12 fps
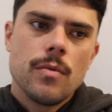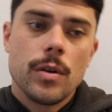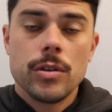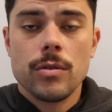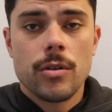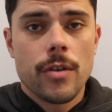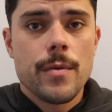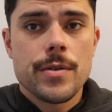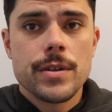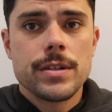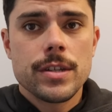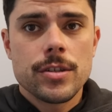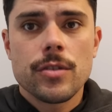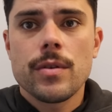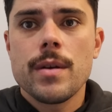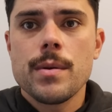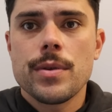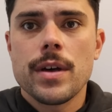what you agree with and
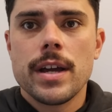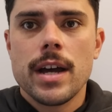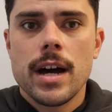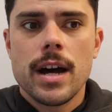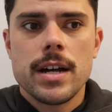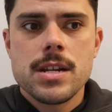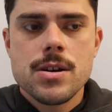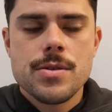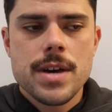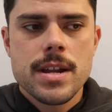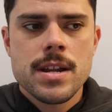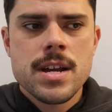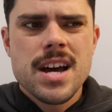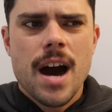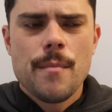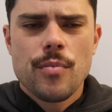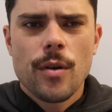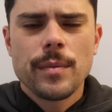disagree with. I know that
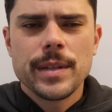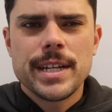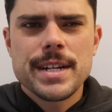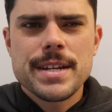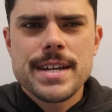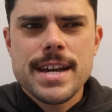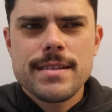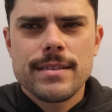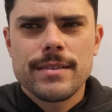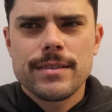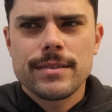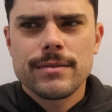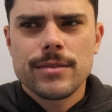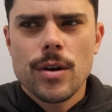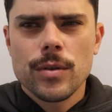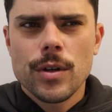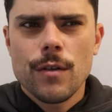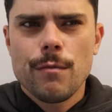I'm probably going to get
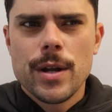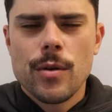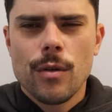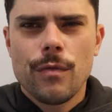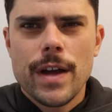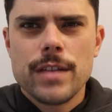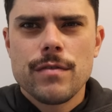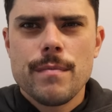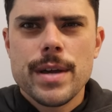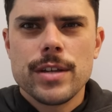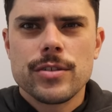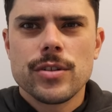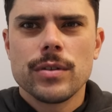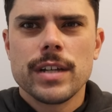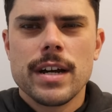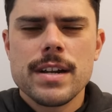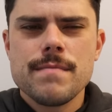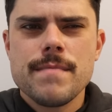told off by North fans for being salty.
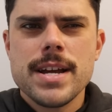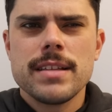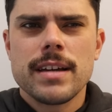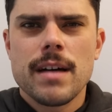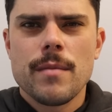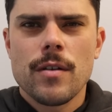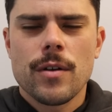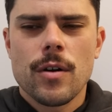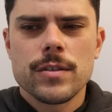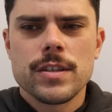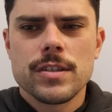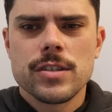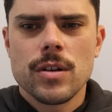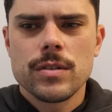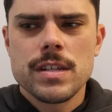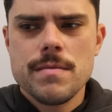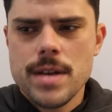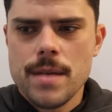I didn't mean to come across as
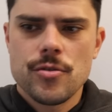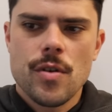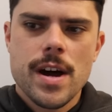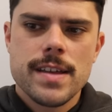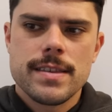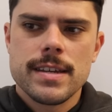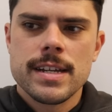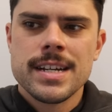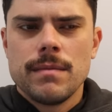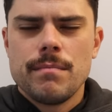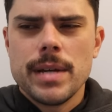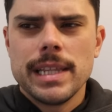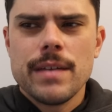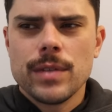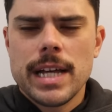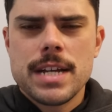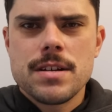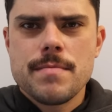salty, but I'm trying to be
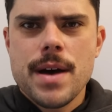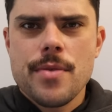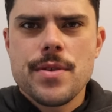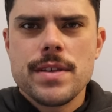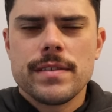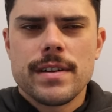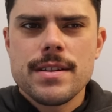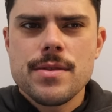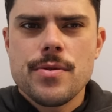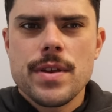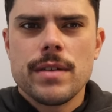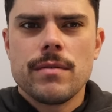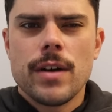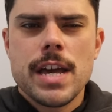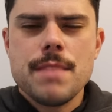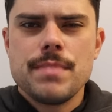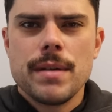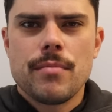level-headed about things, and I didn't think
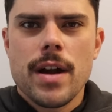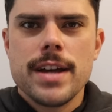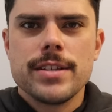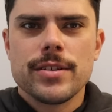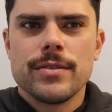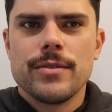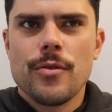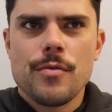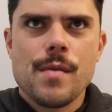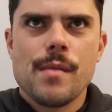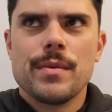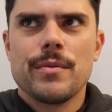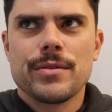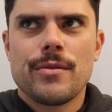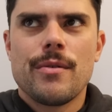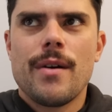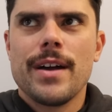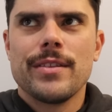heaping praise on North Melbourne was
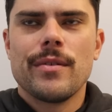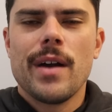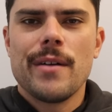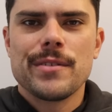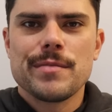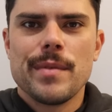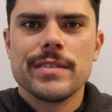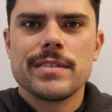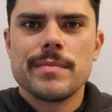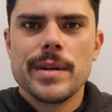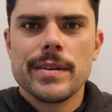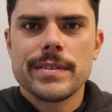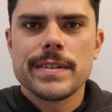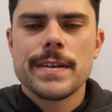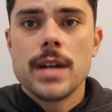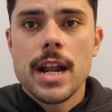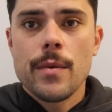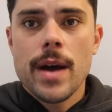quite the right response, to be honest.
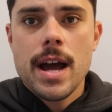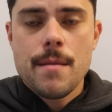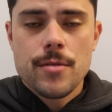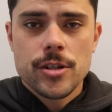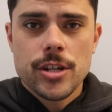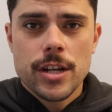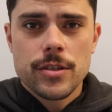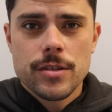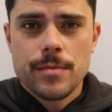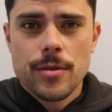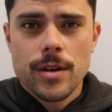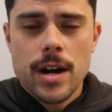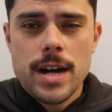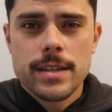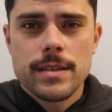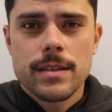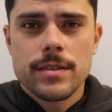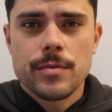But anyway, I appreciate your support,
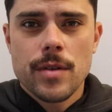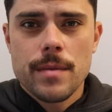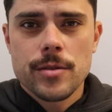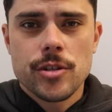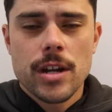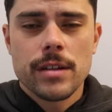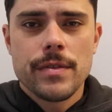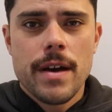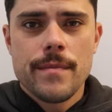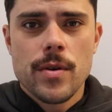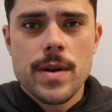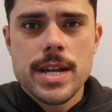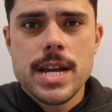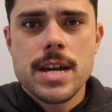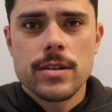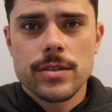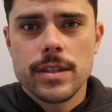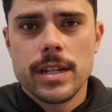guys. Subscribe to the channel if you haven't already,
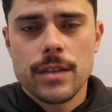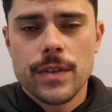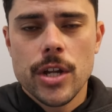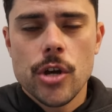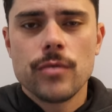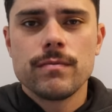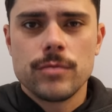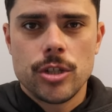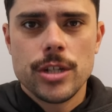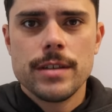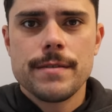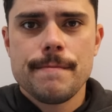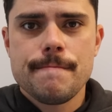and I'll see you in the next video. Cheers.